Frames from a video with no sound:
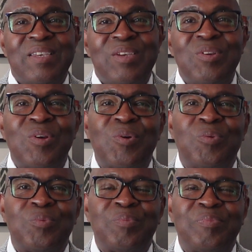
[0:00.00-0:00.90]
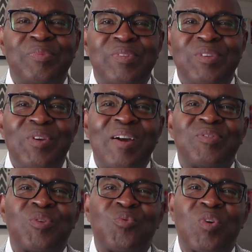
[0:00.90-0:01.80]
You know, you
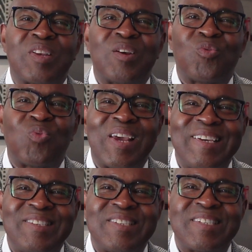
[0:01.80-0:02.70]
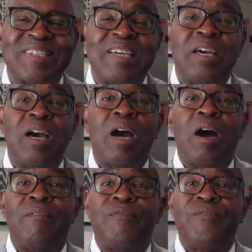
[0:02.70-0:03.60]
have to run a race
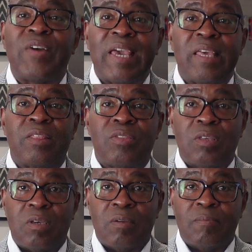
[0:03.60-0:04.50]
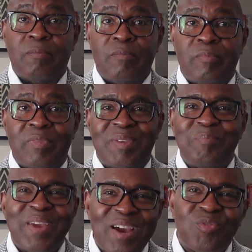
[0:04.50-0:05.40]
of faith.
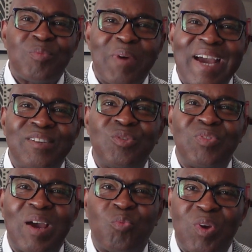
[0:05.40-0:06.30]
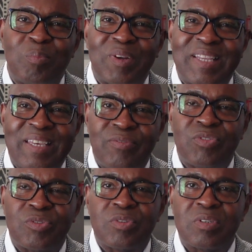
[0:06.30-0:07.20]
May I remind you that we're
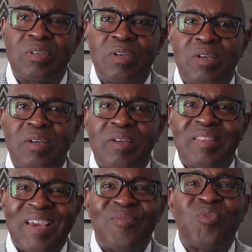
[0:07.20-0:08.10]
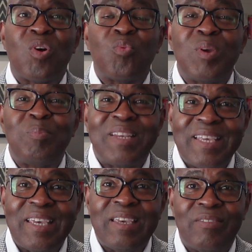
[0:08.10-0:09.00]
believers? Therefore, we
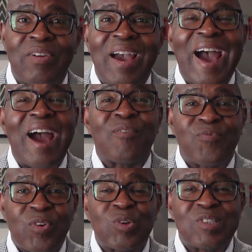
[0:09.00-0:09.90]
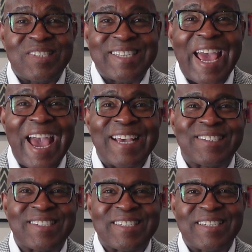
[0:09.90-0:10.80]
believe. Our first
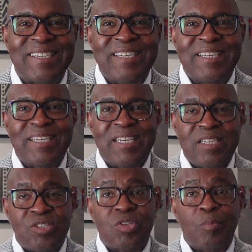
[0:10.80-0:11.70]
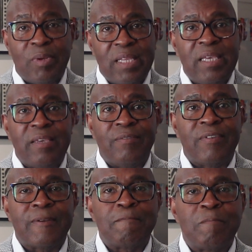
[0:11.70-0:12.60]
task is to
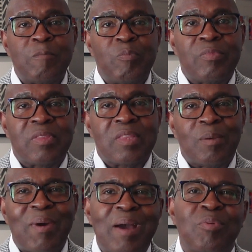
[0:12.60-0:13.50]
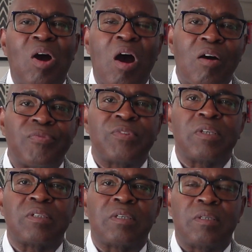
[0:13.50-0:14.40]
believe. The Bible
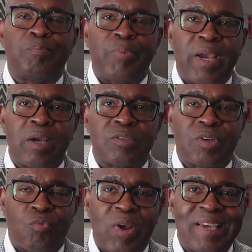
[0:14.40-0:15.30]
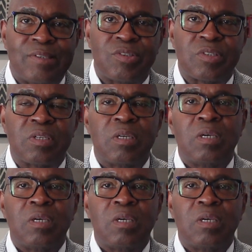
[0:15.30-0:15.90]
often compares a race